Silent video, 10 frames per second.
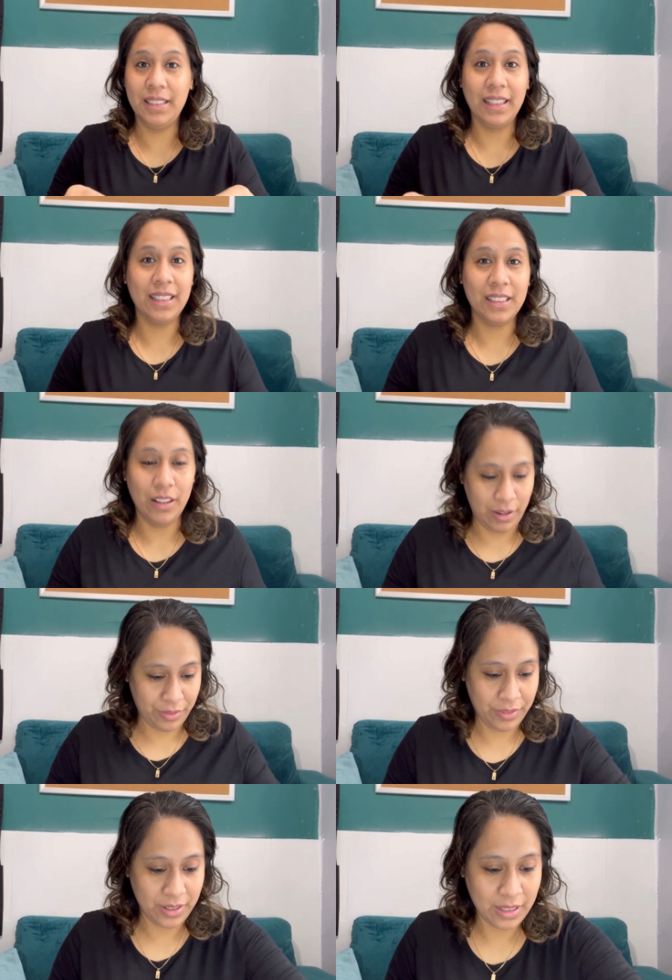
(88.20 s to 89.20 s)
Take these off.
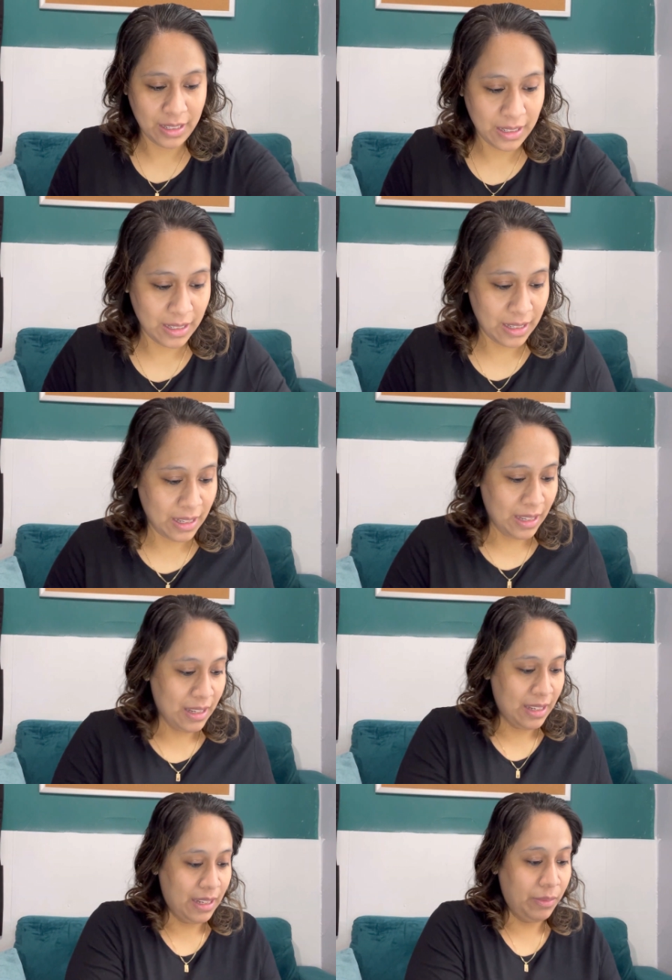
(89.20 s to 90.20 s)

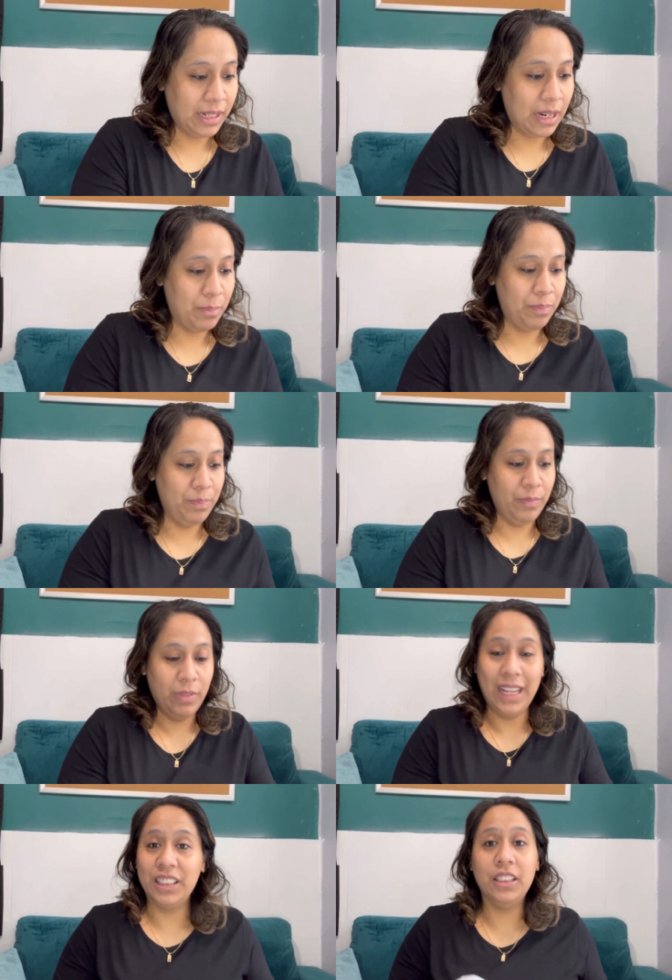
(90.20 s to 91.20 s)
I got, I
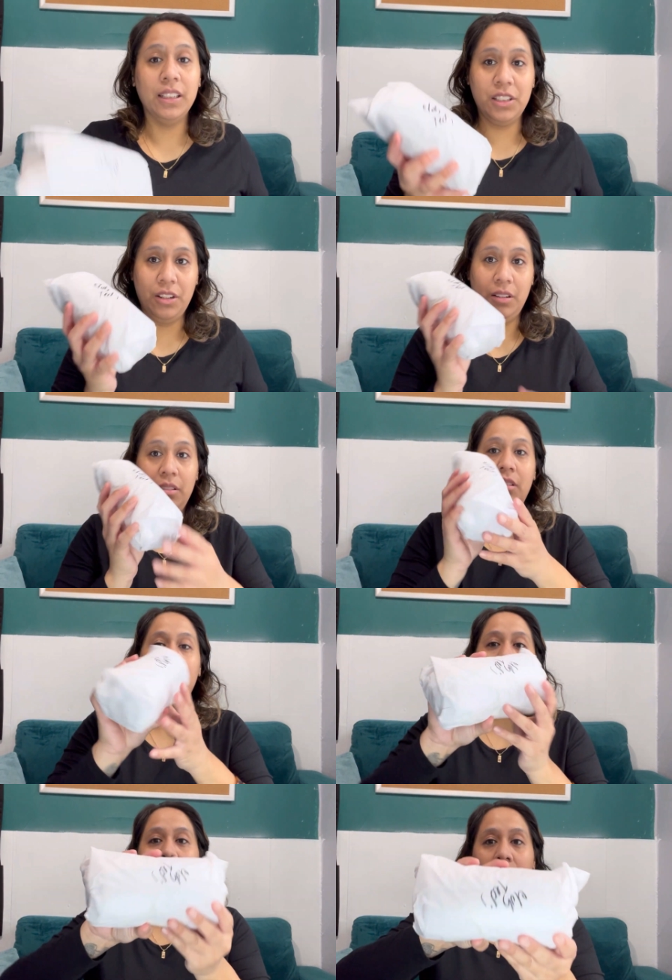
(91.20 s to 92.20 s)
got the goods, y'all.
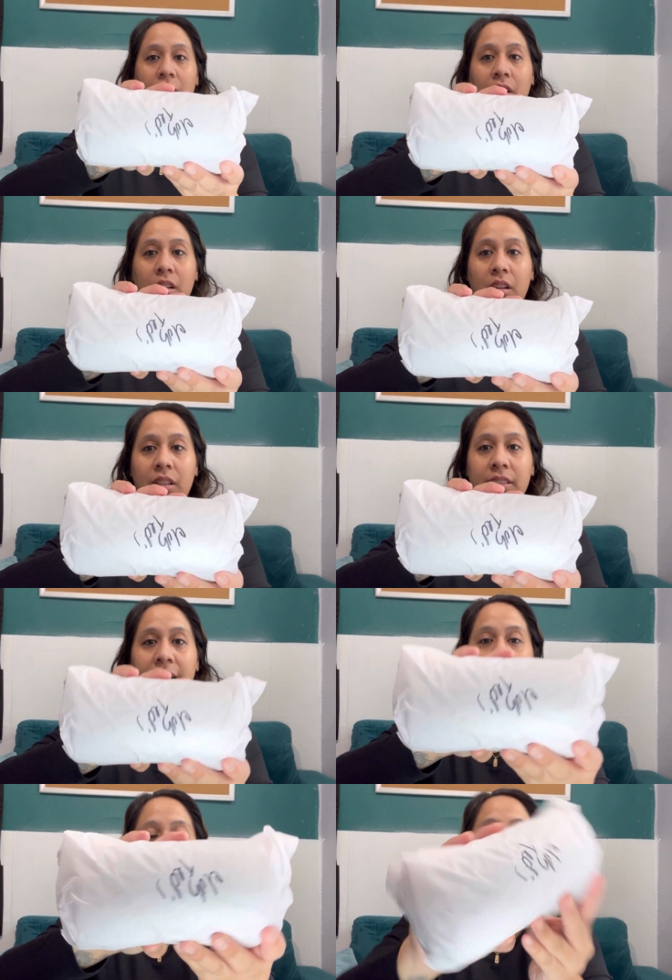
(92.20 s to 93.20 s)

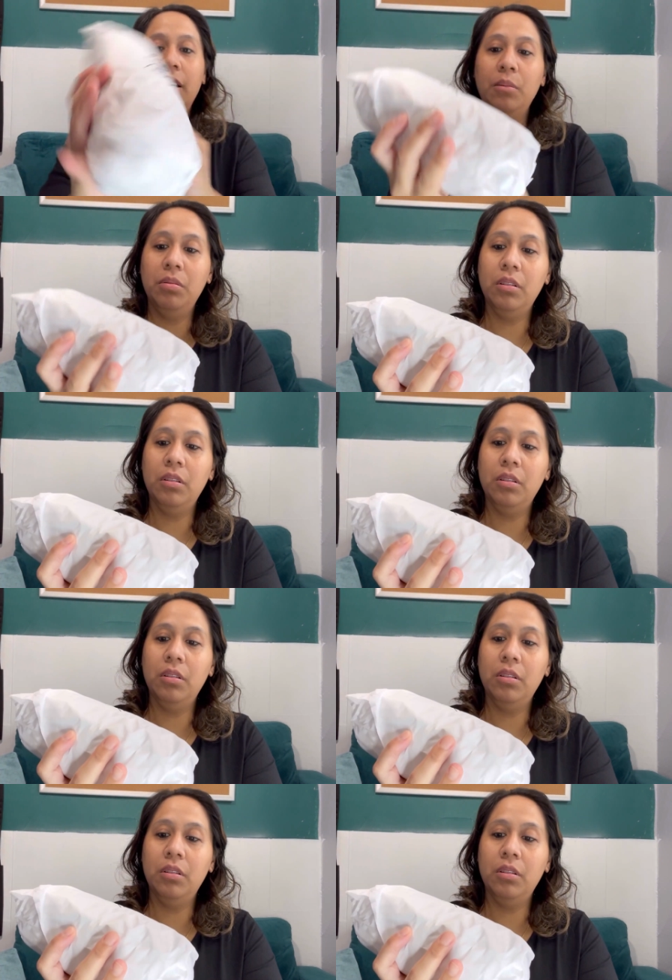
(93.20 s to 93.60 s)
Ted's Club.